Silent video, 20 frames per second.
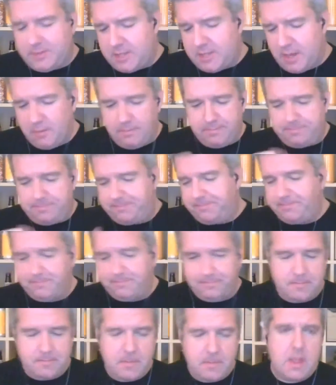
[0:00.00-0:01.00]
So,
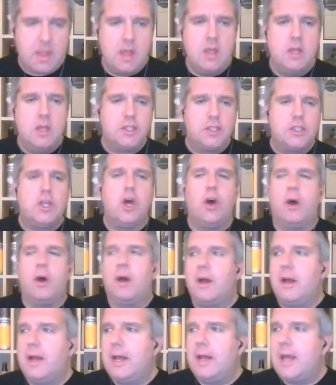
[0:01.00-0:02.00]
so
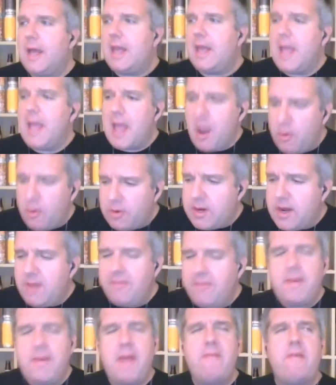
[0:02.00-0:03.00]
I we in
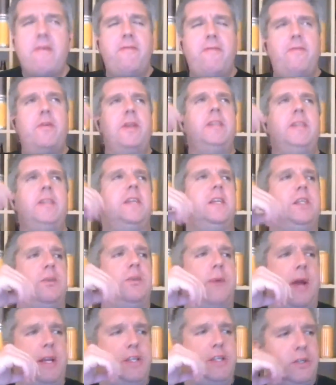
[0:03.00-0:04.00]
a bit of a funny
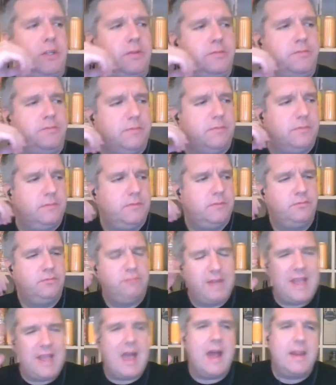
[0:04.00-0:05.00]
situation
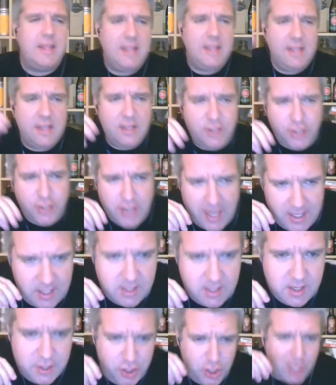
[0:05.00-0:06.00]
regarding Jan-
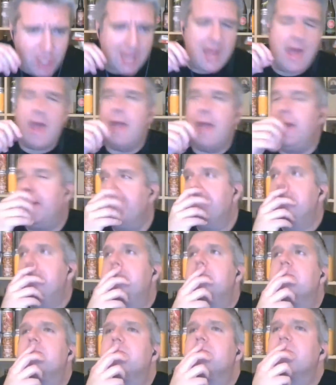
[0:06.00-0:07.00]
July.
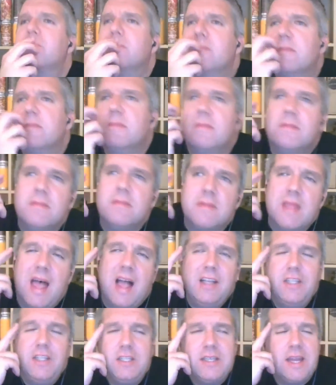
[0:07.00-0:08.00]

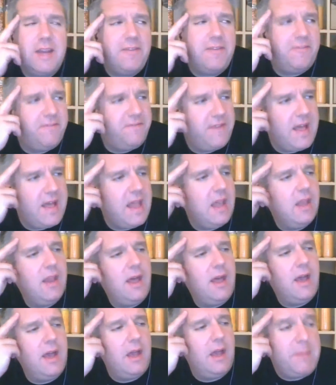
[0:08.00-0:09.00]
I just kind of felt,
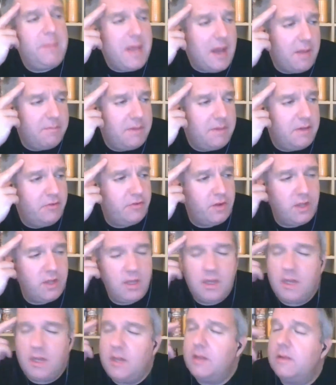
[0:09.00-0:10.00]
I, I mean, I've been
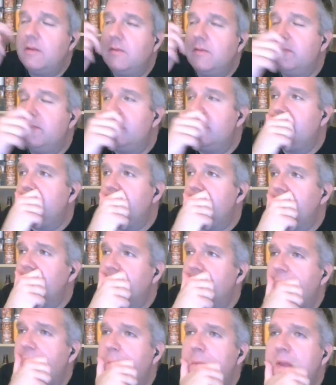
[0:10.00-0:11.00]
drinking, it's not
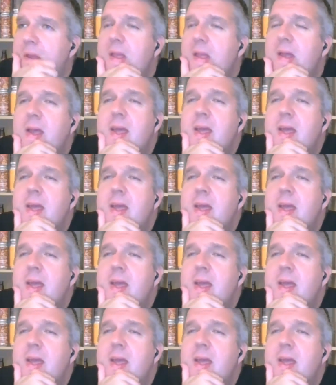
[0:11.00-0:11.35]
stopped me.